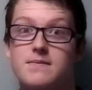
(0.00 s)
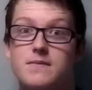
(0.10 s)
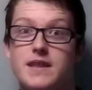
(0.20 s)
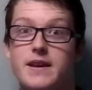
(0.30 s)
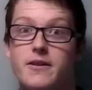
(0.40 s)

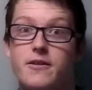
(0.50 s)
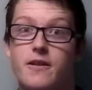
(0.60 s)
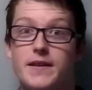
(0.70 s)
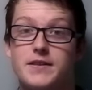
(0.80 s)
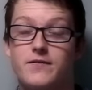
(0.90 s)

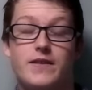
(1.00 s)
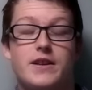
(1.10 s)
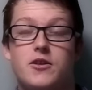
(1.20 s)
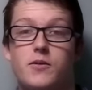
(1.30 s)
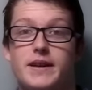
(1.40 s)
there that's
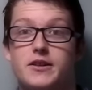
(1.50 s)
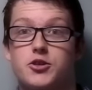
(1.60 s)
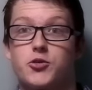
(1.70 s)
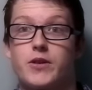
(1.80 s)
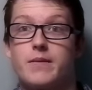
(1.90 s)
videoing a
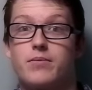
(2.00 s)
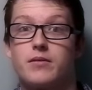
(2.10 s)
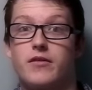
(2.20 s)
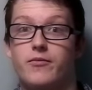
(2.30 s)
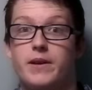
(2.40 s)
trip
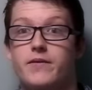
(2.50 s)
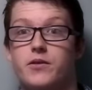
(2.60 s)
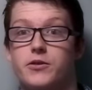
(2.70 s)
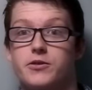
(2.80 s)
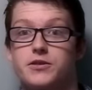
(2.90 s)
of
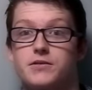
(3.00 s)
Bigfooters.